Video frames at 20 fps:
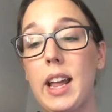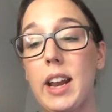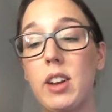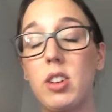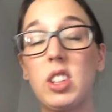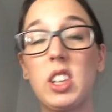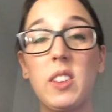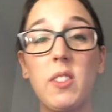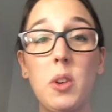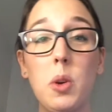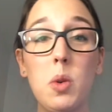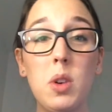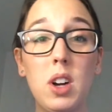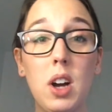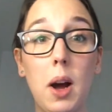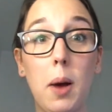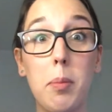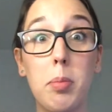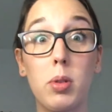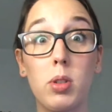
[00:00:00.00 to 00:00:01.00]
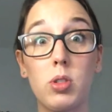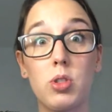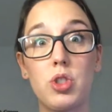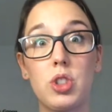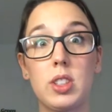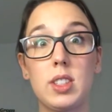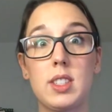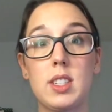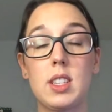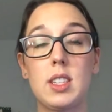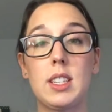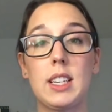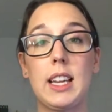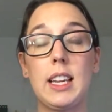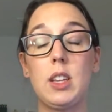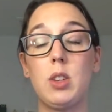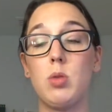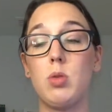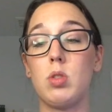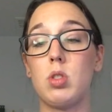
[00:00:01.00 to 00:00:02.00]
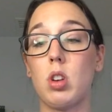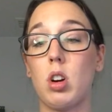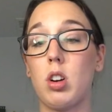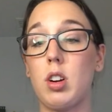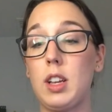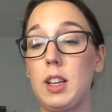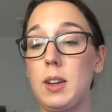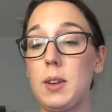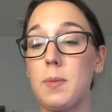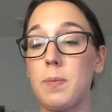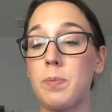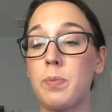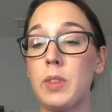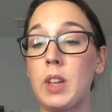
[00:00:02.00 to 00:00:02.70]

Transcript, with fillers: And I'll give you a couple just to get you started.